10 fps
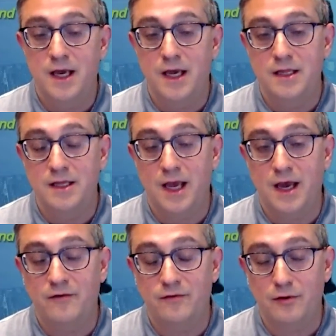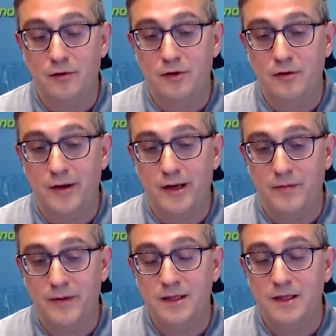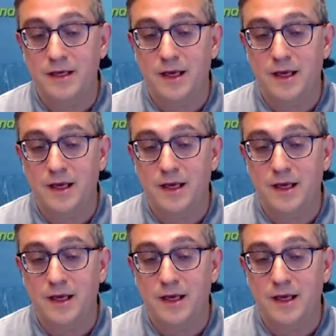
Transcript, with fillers: and have learned quite a bit.